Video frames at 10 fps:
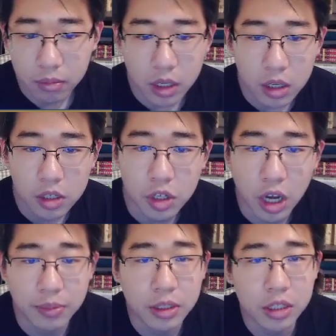So
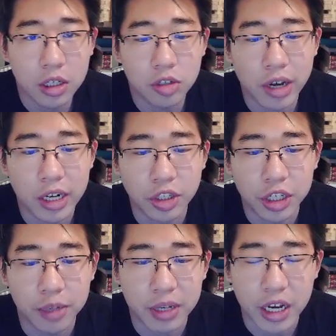I'm just gonna try to
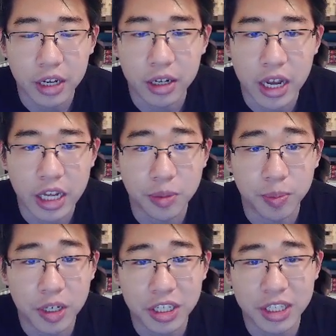chip down as
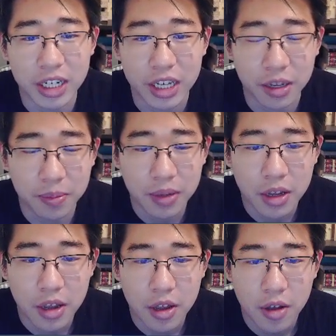much as I can
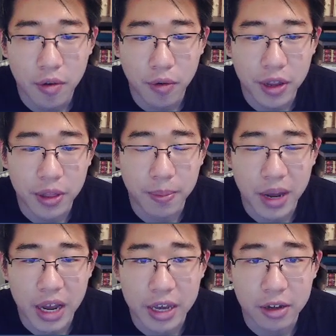with
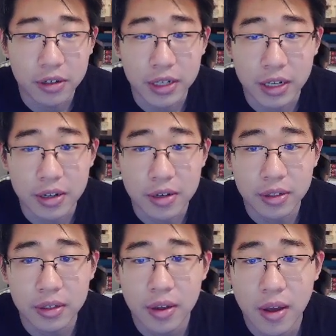my
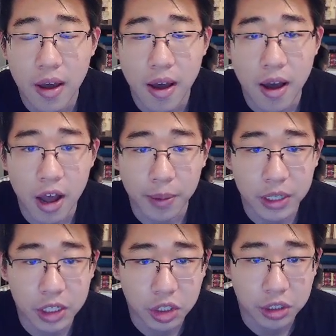Ninetales. I'm
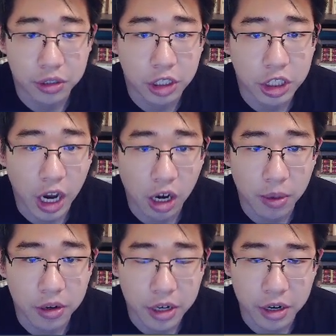gonna shield a Shadow
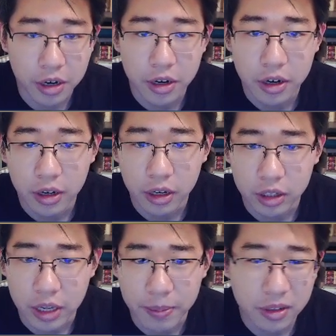Ball here.
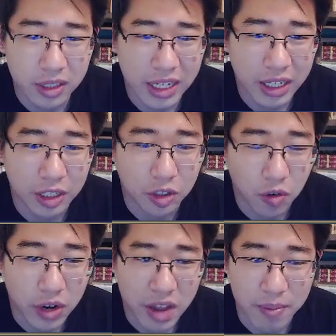They most likely
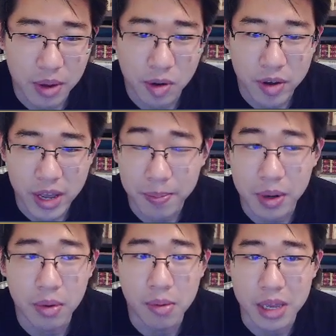don't have Bubble and
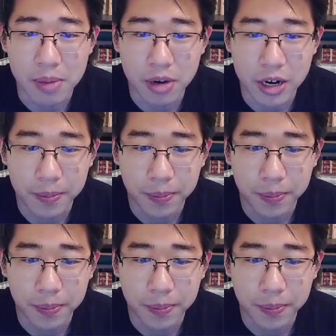Bubble Beam, right?